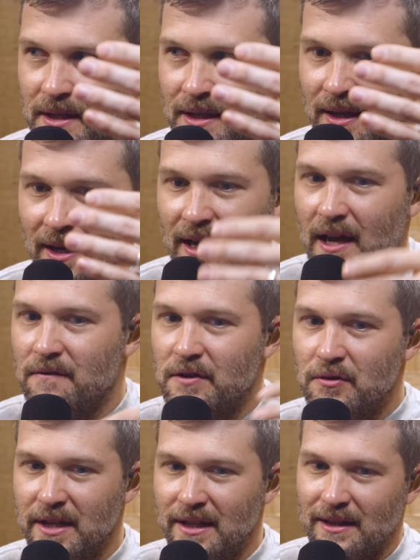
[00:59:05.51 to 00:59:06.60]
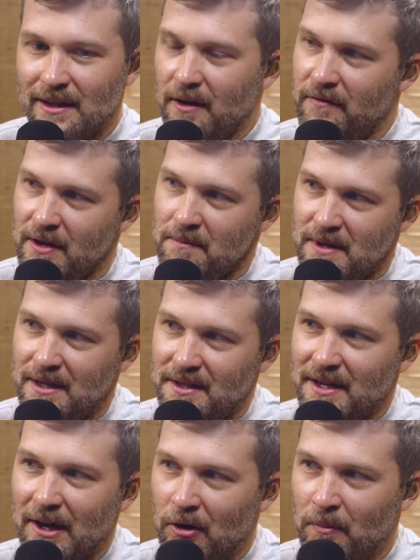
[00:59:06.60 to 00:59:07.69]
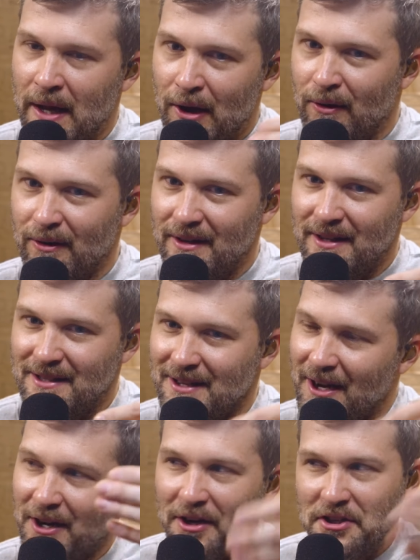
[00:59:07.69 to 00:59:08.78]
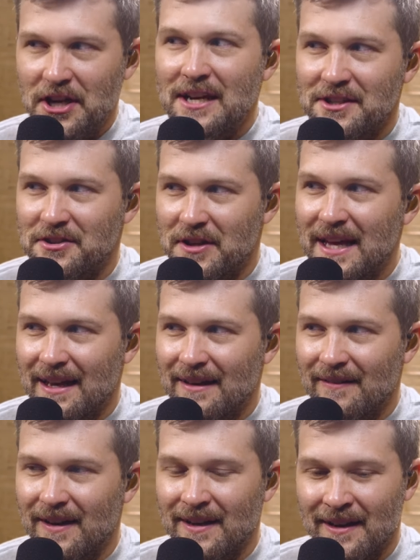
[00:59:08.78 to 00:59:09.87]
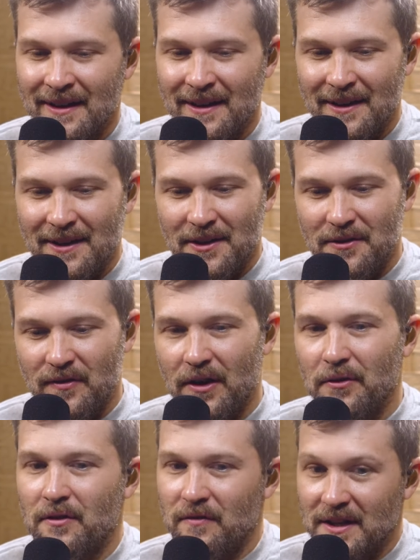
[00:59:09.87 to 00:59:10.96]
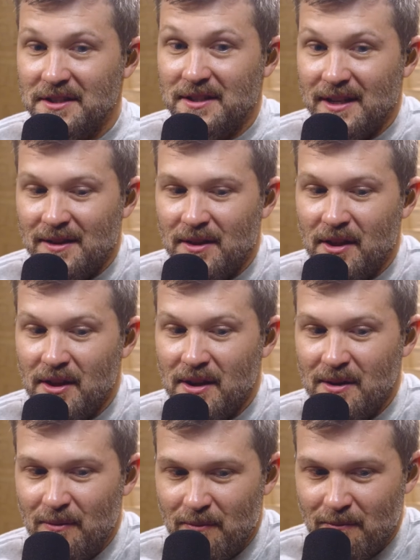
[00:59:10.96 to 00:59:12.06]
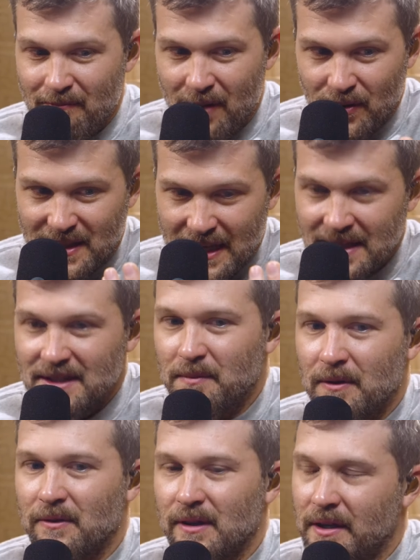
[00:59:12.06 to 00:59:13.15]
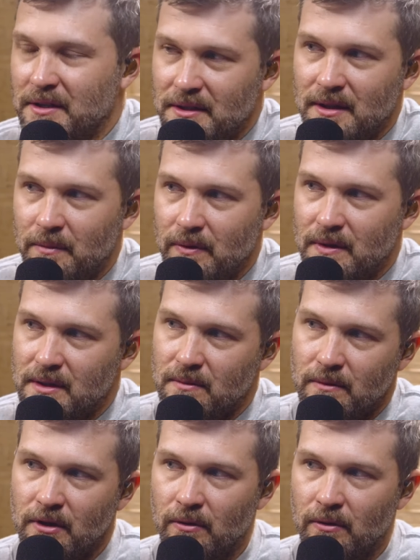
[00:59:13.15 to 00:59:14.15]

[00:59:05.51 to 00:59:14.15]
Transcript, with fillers: seat, if you didn't love him and desire him now, it's not going to change yes. then, right? You've got to invest in the most intimate relationship with his, yeah.